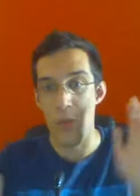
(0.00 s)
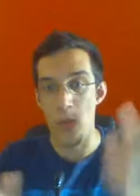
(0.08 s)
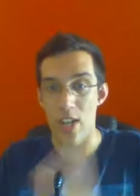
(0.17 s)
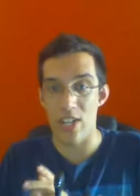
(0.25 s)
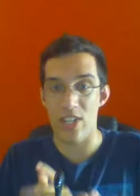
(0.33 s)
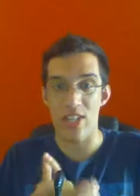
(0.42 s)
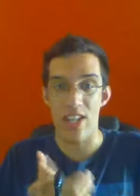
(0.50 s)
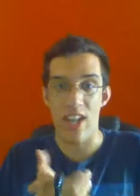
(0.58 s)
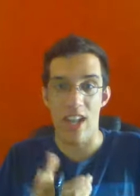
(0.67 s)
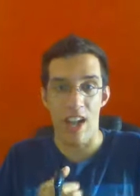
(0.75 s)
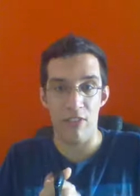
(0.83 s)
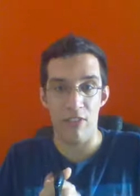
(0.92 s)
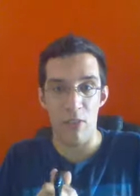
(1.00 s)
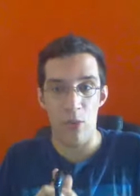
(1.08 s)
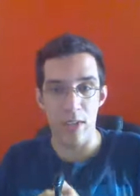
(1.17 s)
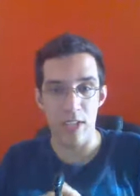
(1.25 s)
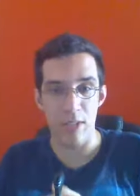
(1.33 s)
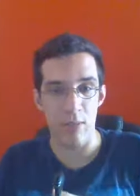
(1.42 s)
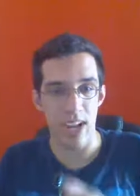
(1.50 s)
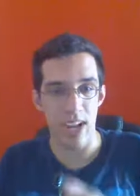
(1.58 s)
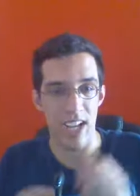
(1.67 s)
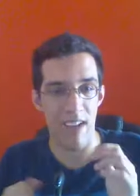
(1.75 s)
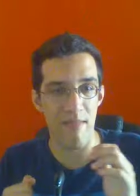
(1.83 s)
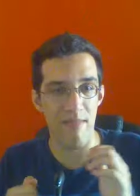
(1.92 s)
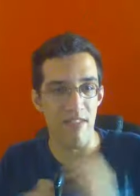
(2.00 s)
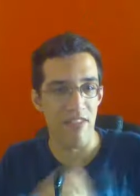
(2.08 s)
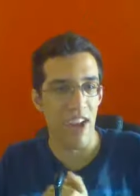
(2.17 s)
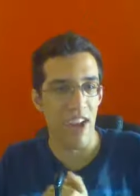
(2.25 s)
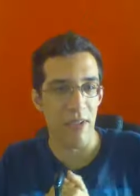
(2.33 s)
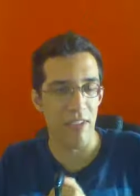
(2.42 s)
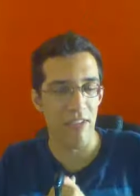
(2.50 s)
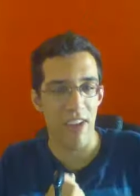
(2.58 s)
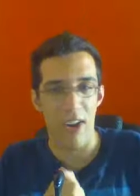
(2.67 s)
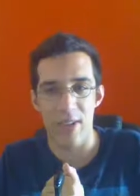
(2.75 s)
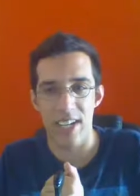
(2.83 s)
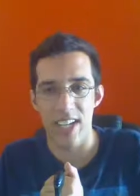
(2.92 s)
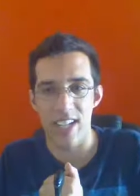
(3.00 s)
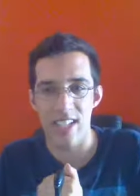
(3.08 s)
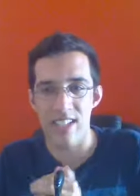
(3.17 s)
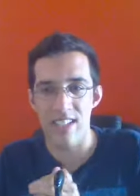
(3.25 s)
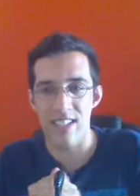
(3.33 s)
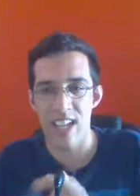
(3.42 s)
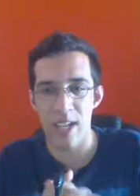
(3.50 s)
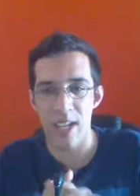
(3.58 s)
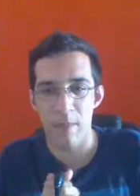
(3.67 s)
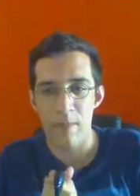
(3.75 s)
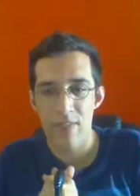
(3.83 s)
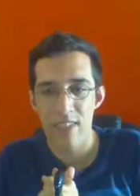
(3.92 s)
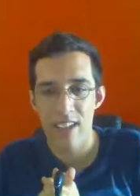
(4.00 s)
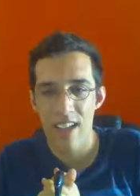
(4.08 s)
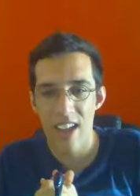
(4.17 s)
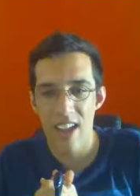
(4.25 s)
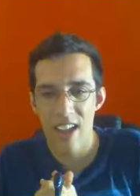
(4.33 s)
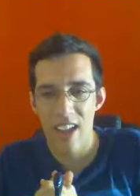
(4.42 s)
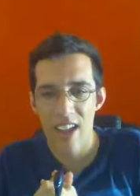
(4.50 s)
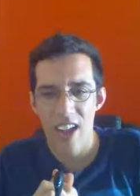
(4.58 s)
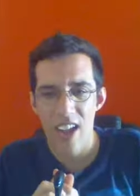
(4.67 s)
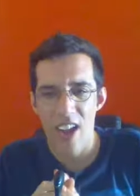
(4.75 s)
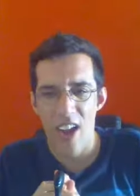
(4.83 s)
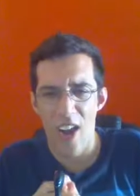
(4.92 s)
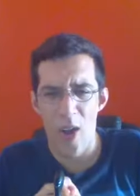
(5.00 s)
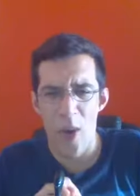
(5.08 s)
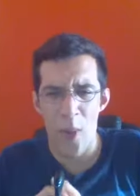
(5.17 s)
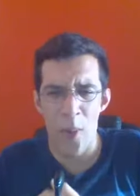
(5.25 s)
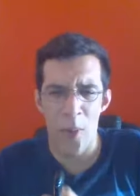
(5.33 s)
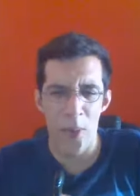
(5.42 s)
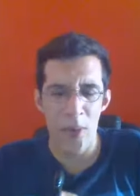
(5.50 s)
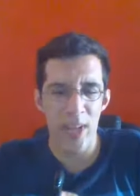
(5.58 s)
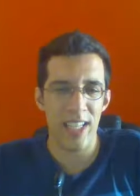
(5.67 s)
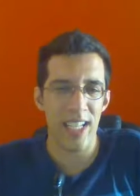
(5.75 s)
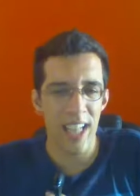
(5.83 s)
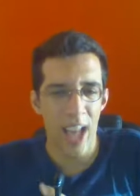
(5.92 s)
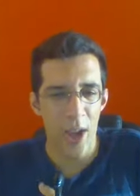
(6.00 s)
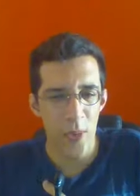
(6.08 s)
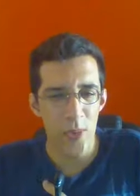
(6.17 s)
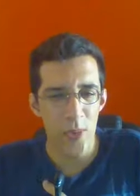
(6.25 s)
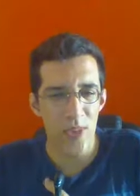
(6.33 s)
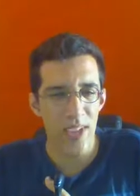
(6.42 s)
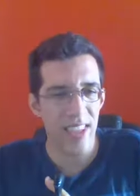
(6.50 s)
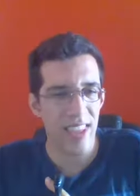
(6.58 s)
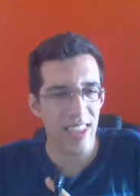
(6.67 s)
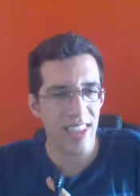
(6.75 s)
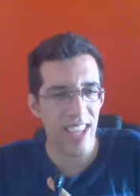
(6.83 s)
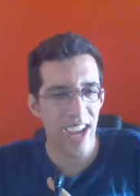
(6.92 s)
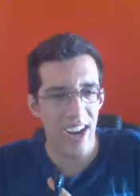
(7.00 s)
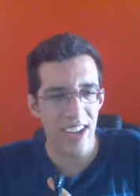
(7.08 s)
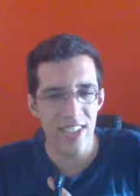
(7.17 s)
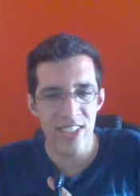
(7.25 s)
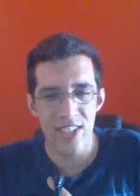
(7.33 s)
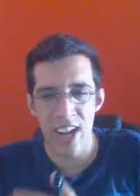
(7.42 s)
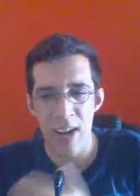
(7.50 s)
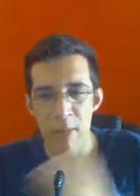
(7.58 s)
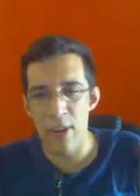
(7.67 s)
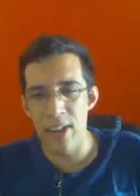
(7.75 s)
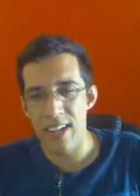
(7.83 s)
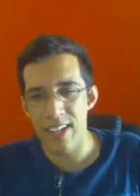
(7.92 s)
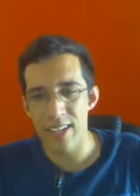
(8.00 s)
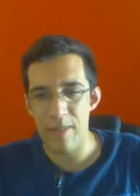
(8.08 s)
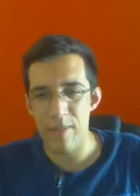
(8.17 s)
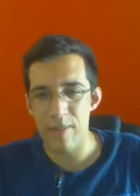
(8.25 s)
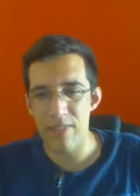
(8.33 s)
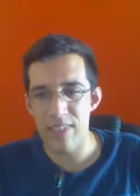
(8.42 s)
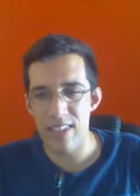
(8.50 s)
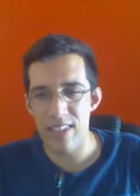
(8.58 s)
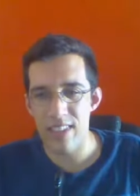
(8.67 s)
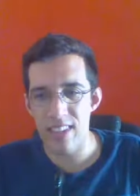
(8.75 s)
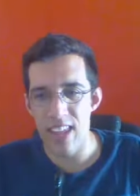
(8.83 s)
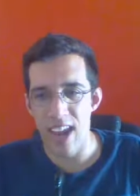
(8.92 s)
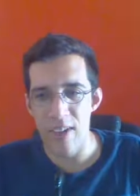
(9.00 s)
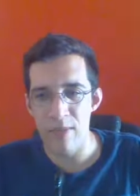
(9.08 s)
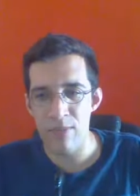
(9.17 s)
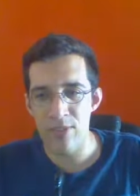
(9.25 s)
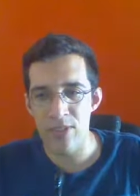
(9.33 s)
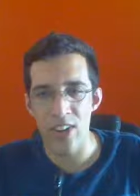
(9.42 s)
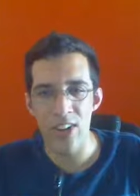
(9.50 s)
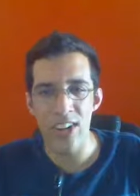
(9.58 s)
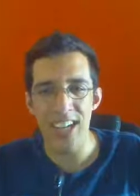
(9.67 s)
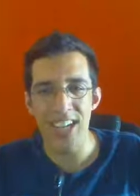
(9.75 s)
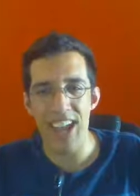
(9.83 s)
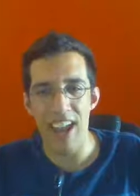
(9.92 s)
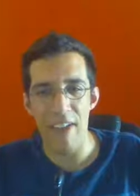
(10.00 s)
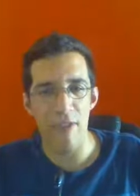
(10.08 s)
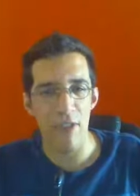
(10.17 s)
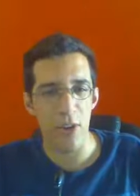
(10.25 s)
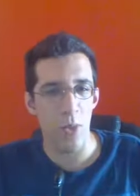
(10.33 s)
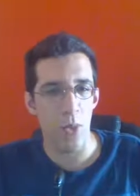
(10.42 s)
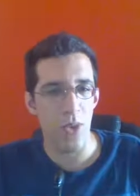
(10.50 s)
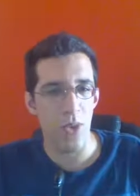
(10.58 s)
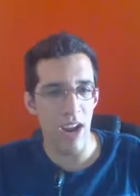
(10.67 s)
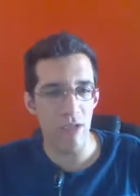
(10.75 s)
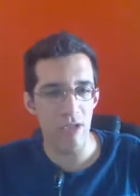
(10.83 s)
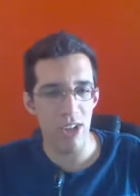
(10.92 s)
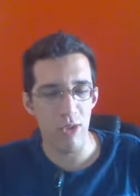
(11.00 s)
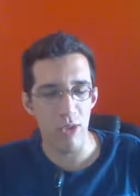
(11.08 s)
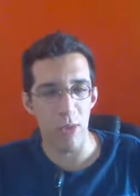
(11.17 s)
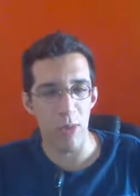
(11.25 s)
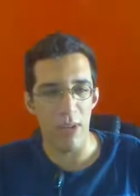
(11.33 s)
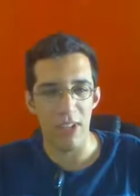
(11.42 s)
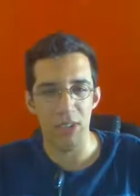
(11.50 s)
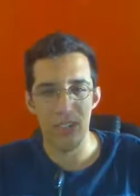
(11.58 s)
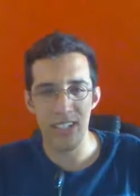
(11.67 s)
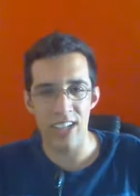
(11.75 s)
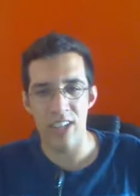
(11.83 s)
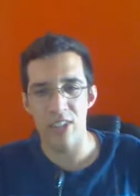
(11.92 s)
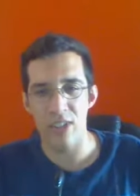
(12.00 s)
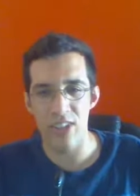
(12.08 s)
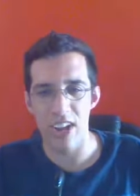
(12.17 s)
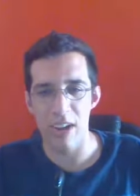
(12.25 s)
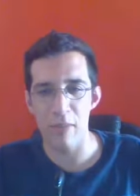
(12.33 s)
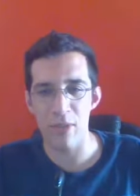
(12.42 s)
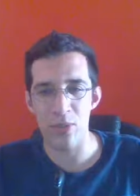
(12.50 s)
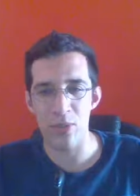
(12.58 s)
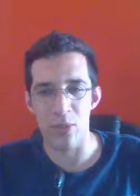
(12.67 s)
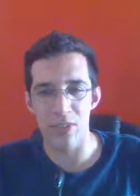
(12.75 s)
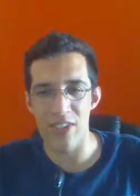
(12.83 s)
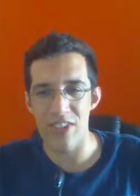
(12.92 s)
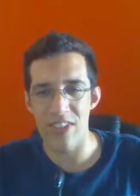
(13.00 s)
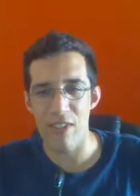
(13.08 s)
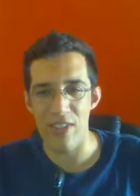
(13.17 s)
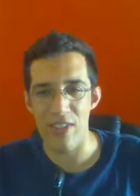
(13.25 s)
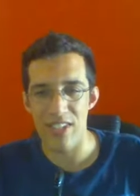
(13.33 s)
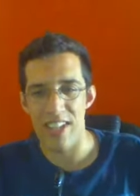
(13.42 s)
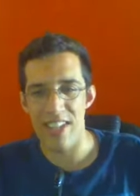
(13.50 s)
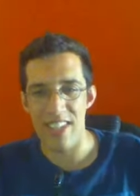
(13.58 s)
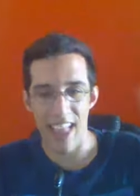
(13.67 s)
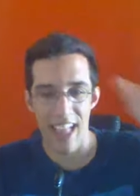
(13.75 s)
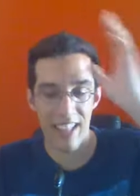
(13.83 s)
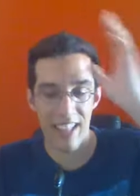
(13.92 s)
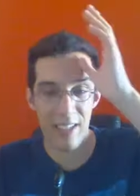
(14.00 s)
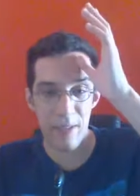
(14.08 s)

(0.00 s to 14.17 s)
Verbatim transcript: which, after a week's break, I'm very, very eager to see. Oh, really? Now they are German... They are turning every every group into into German soldiers ever since that